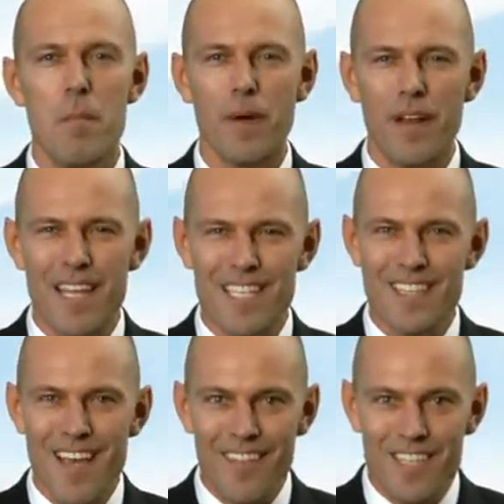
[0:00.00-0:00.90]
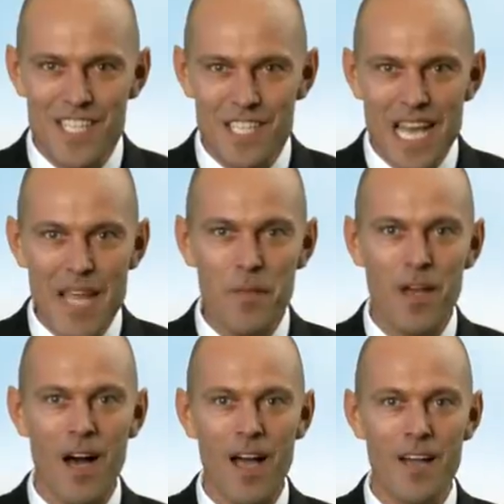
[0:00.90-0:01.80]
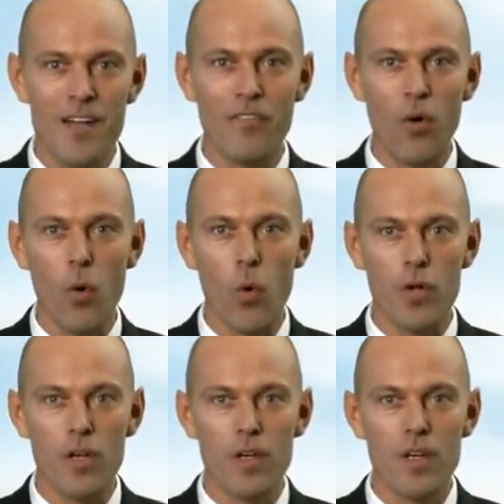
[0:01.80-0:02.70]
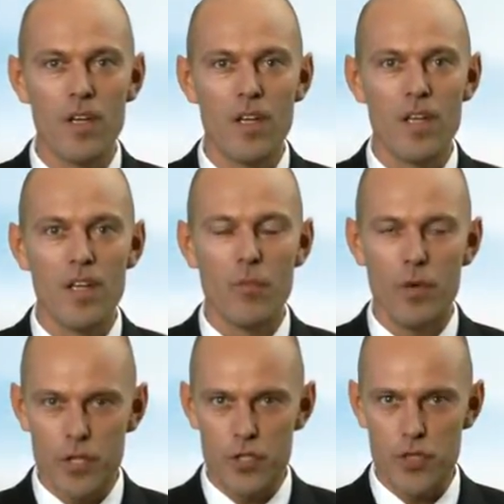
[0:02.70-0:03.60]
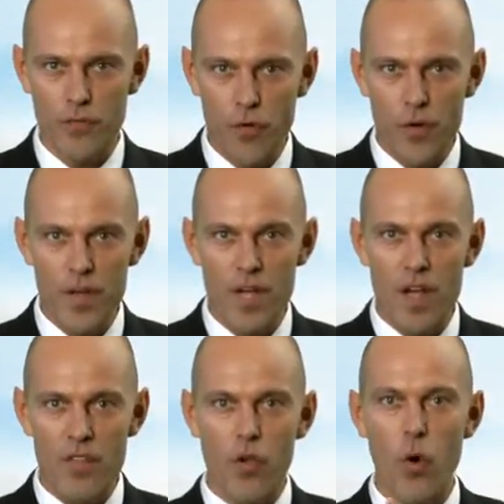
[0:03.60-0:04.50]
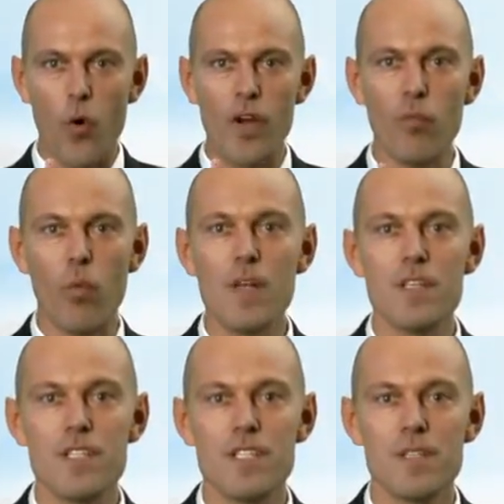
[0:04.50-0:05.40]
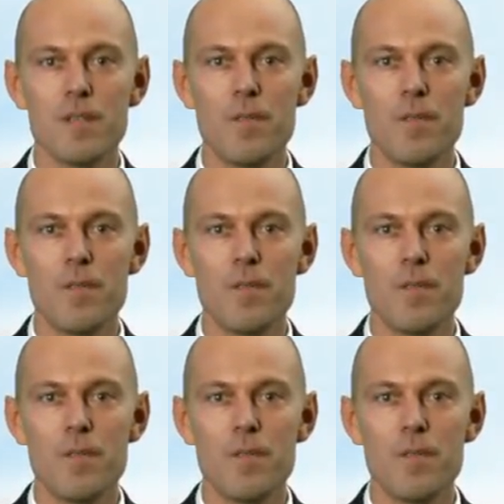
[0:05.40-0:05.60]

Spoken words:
But is there the same kind of order when you're just throwing the coin once?